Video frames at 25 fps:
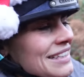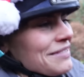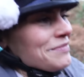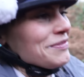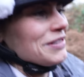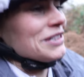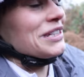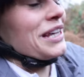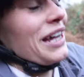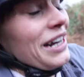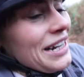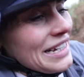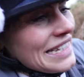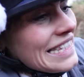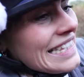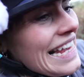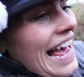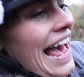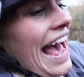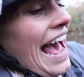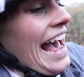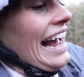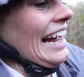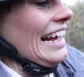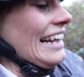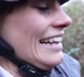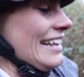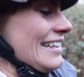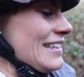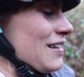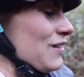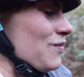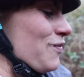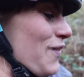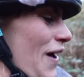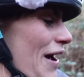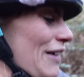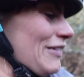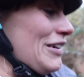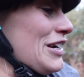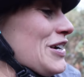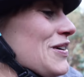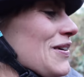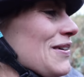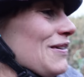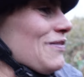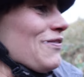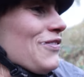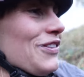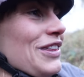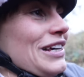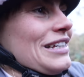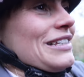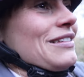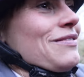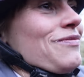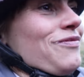I was gonna say, this is very good for this